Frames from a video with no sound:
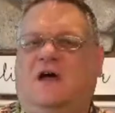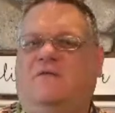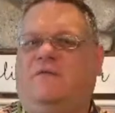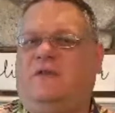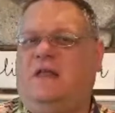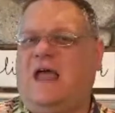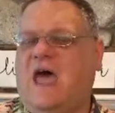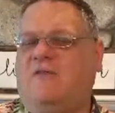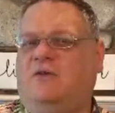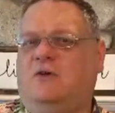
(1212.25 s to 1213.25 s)
of an
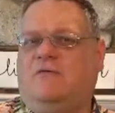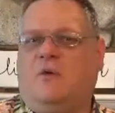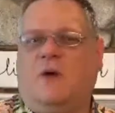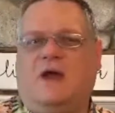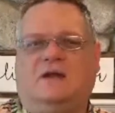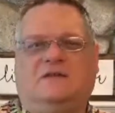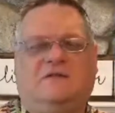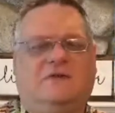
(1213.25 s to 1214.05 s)
avenue of awareness,